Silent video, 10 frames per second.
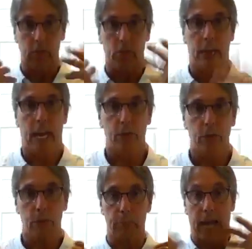to
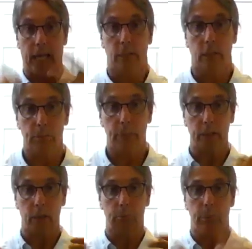round your back a little
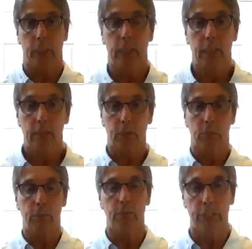bit. Don't be
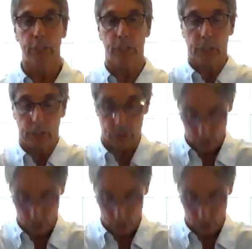rigid in the